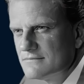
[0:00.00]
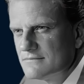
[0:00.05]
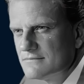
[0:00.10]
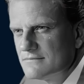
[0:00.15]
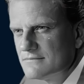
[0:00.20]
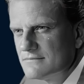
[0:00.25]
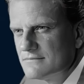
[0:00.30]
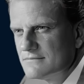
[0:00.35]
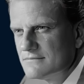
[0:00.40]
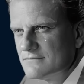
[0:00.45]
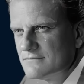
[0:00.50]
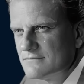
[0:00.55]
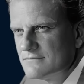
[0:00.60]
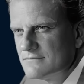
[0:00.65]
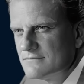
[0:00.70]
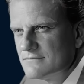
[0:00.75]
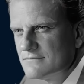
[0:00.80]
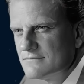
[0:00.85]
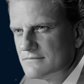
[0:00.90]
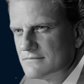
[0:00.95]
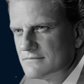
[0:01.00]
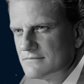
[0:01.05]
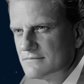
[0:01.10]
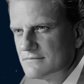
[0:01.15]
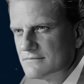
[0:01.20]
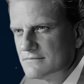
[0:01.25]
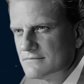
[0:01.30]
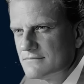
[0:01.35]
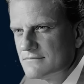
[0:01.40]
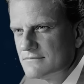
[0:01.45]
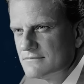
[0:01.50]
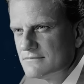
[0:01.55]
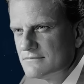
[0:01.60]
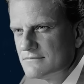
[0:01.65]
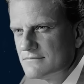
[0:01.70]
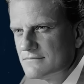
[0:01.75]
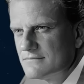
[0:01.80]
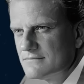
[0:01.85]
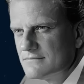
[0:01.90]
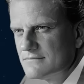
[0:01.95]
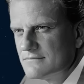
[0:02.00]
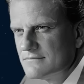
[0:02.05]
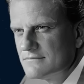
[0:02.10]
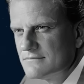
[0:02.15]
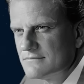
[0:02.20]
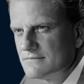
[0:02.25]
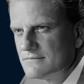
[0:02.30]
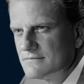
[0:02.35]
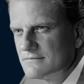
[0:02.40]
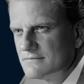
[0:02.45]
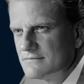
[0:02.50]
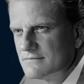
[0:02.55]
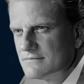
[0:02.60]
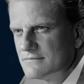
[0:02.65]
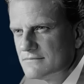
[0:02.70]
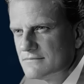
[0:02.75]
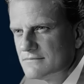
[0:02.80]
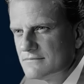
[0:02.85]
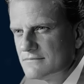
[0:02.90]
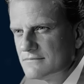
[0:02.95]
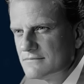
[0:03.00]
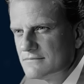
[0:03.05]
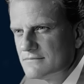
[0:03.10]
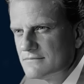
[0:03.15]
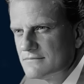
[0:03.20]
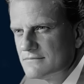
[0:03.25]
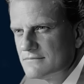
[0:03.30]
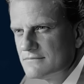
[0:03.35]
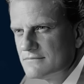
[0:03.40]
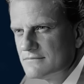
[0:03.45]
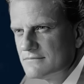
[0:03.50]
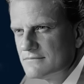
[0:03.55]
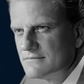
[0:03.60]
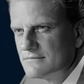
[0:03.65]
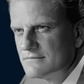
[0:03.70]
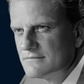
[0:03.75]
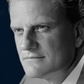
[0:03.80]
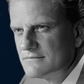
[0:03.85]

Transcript: (no one is talking)